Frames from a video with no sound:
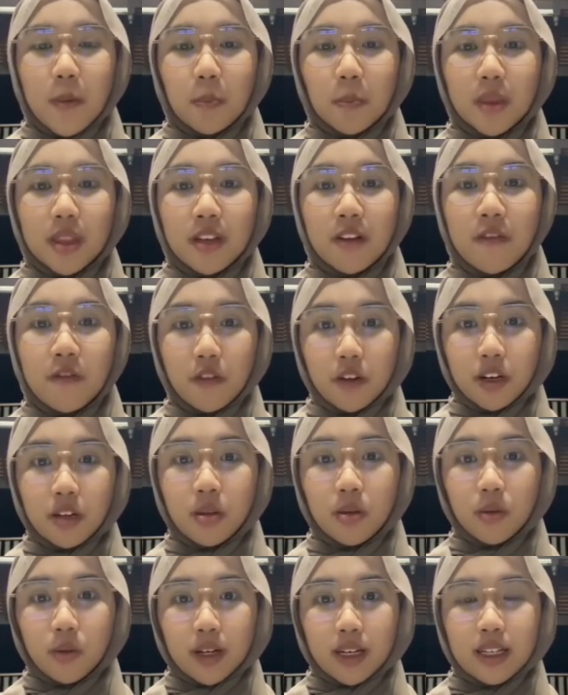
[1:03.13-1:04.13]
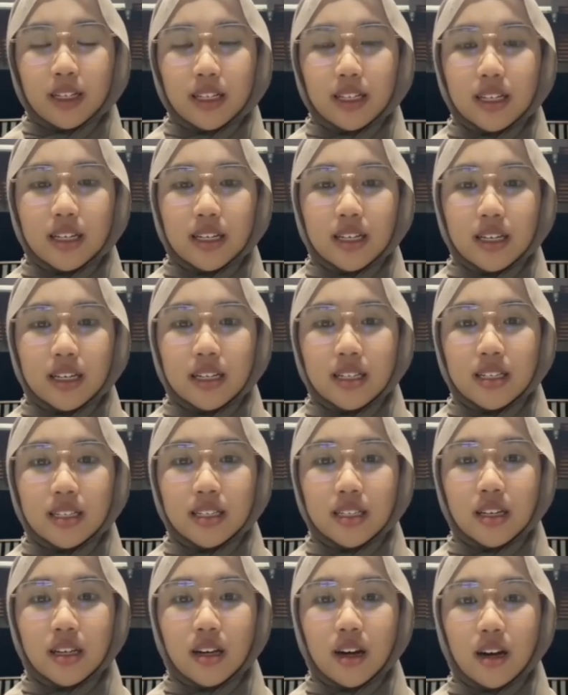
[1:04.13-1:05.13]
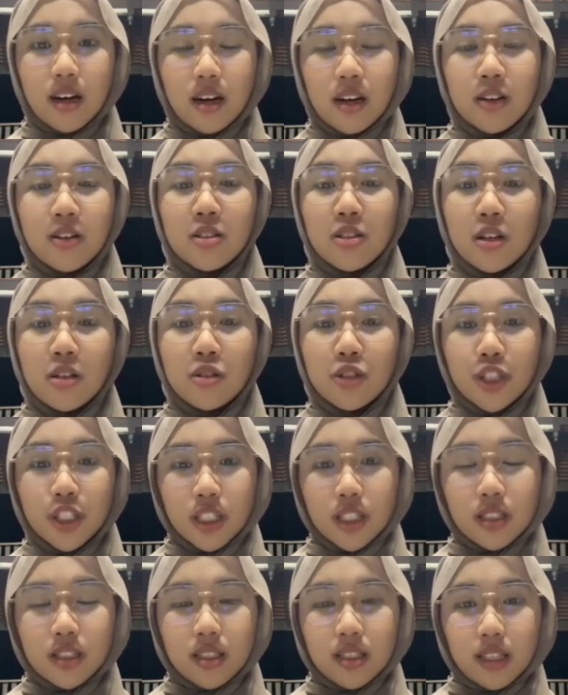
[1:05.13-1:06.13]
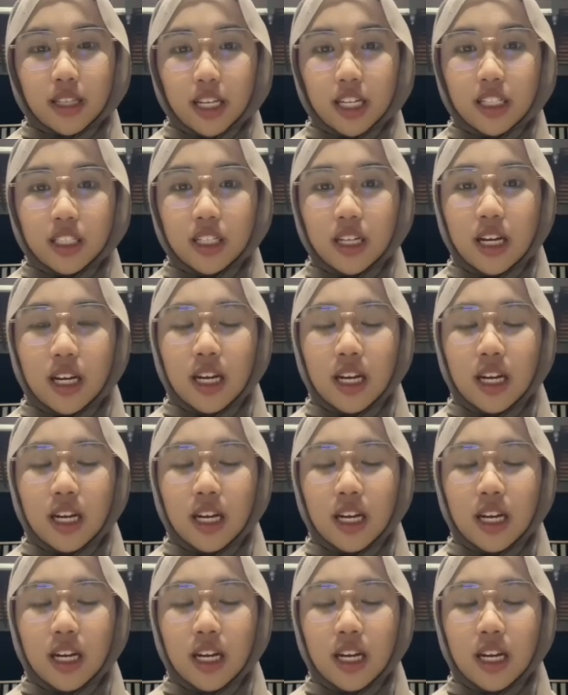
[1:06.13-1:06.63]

The fourth one is a resolution stage.